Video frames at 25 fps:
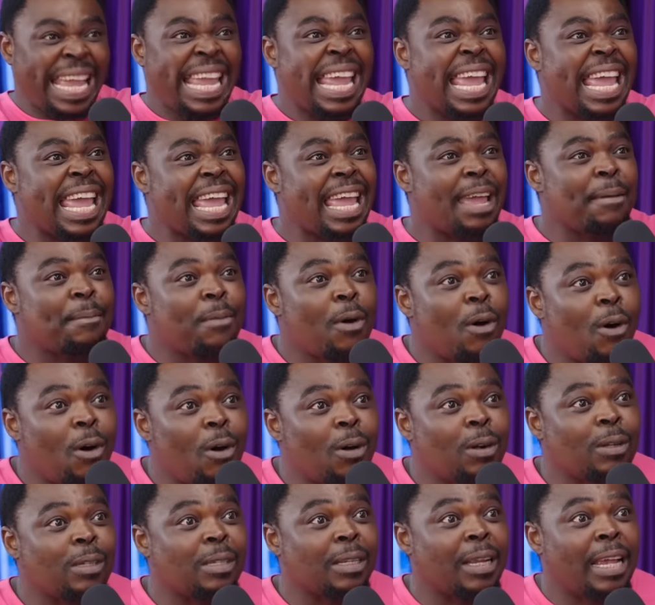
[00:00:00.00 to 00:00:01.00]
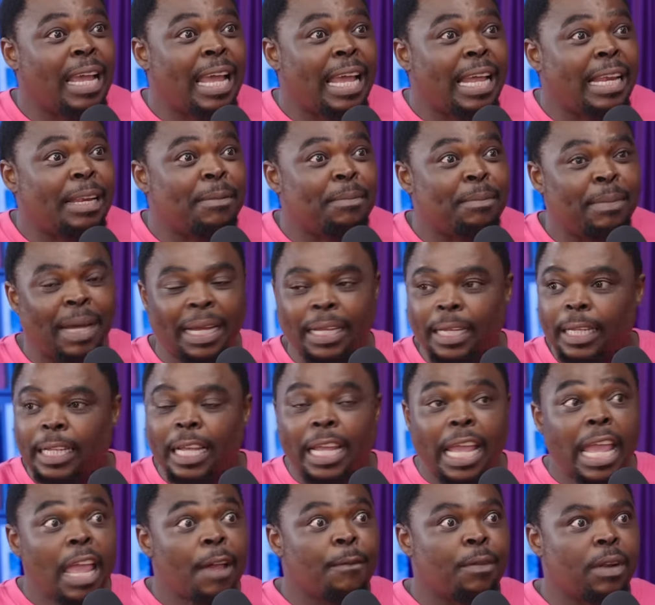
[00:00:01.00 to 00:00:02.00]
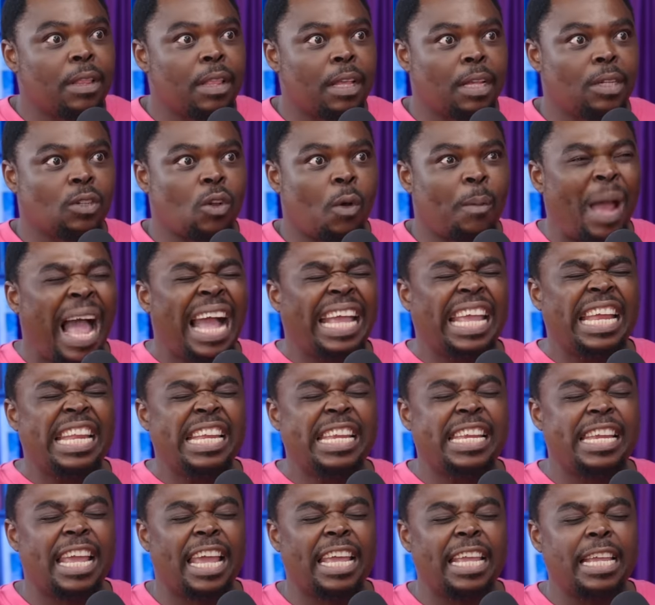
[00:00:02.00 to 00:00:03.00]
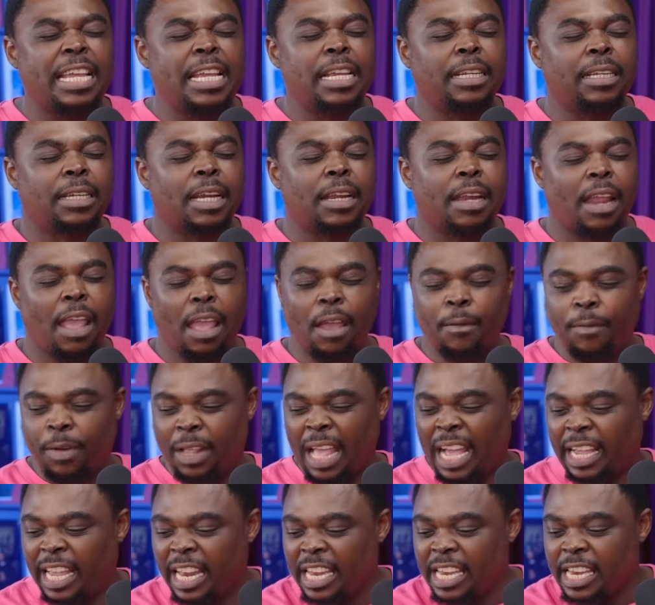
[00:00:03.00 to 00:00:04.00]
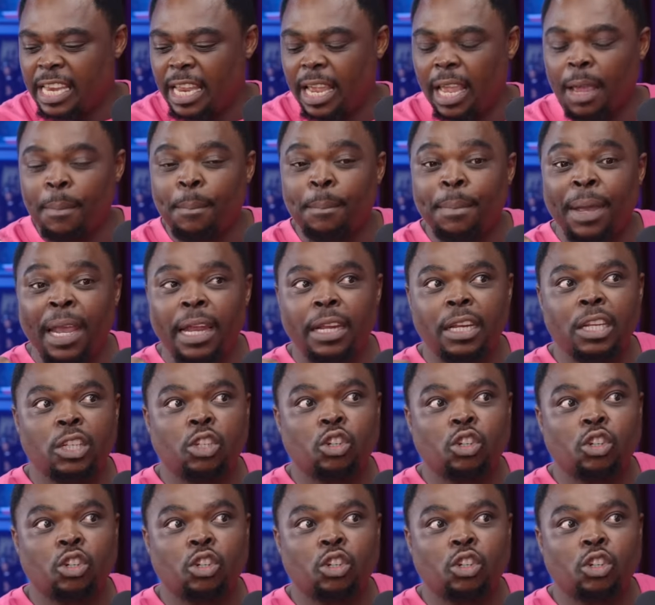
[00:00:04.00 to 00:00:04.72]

hair pores, everything is open. I can hear each and every. I can hear a penny